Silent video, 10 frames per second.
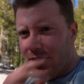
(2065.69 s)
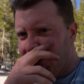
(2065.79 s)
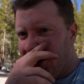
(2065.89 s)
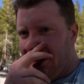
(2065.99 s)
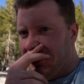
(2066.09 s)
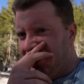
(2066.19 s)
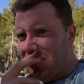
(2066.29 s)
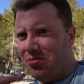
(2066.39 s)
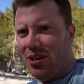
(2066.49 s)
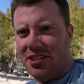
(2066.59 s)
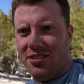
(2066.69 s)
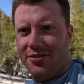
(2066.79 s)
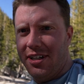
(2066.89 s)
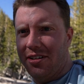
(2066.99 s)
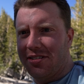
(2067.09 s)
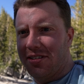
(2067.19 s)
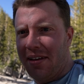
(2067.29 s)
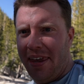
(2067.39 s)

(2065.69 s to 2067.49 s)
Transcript: in the video. So just watch his video. It's